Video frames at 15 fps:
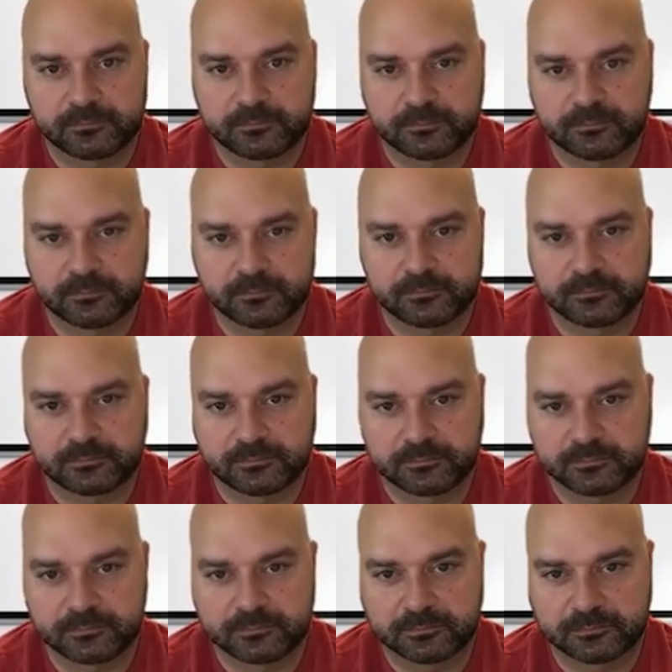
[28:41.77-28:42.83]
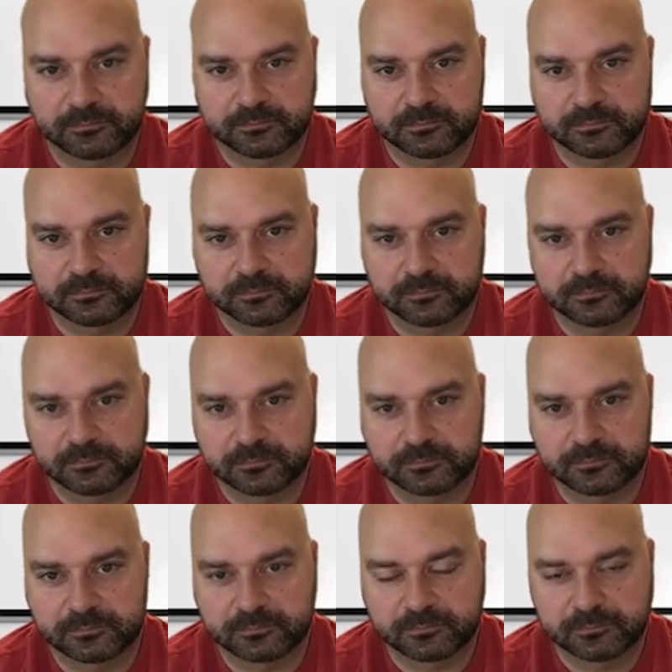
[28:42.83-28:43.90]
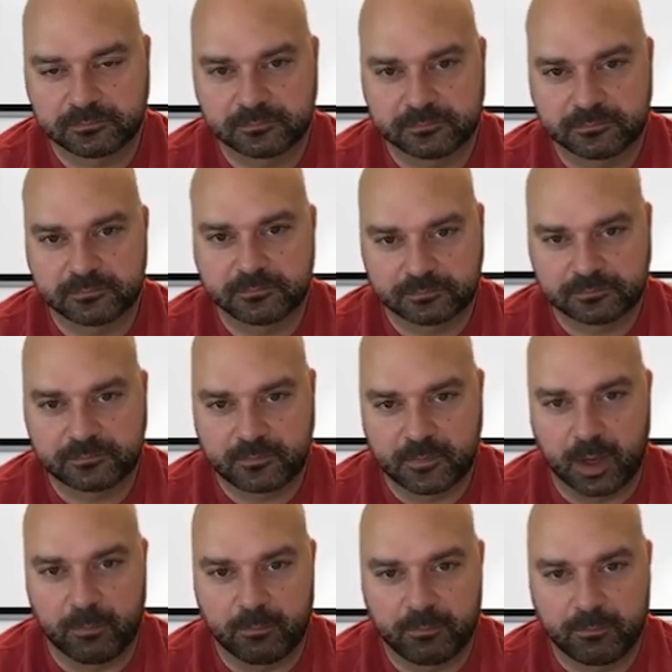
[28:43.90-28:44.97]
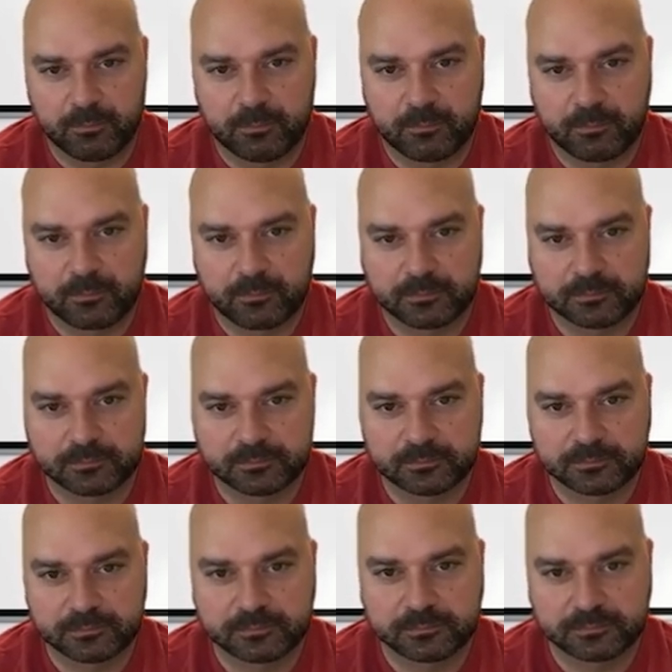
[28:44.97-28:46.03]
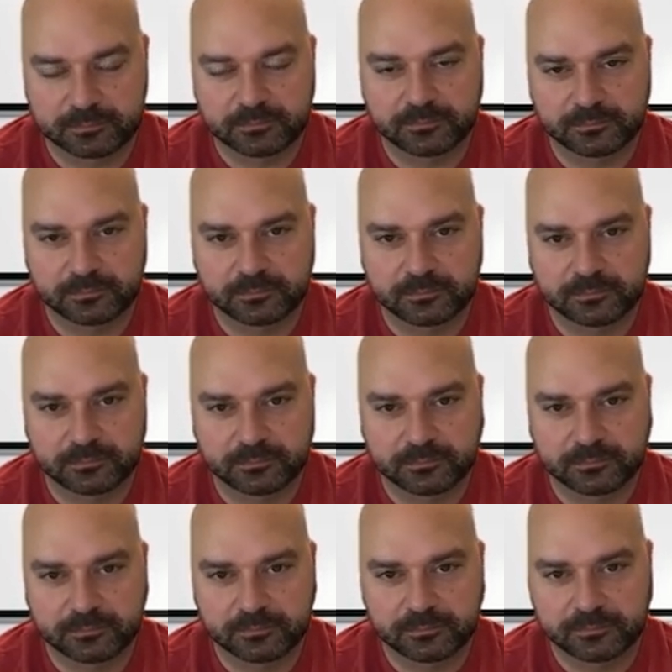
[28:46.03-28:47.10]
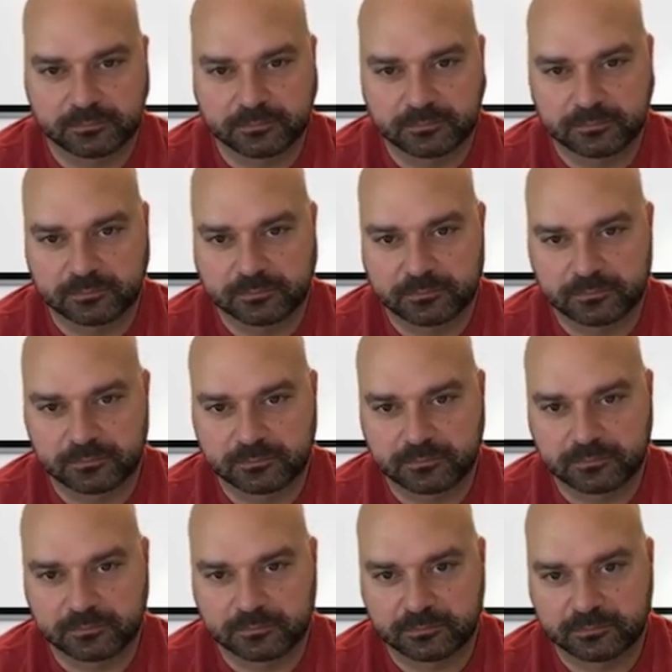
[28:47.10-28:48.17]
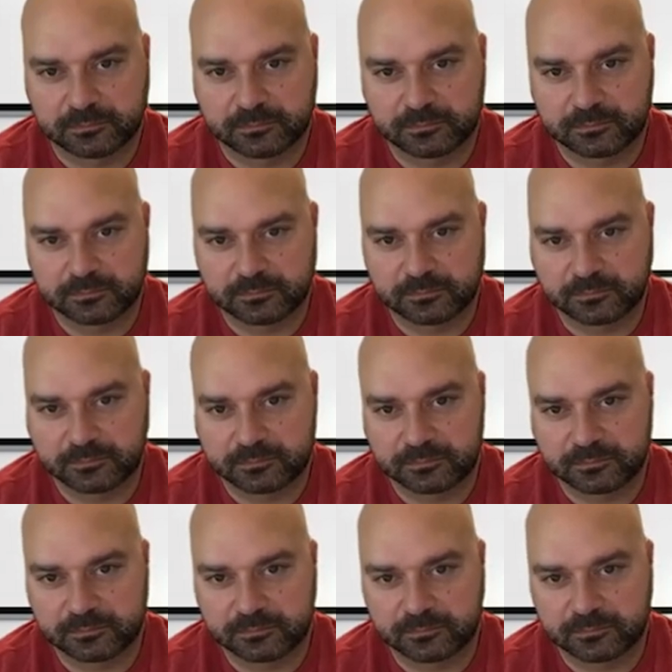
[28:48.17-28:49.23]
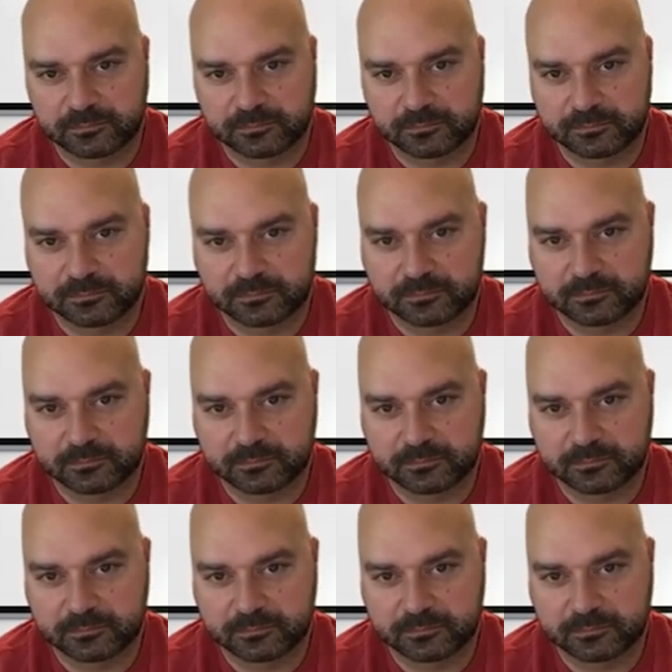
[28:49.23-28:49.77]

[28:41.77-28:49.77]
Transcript: (silent)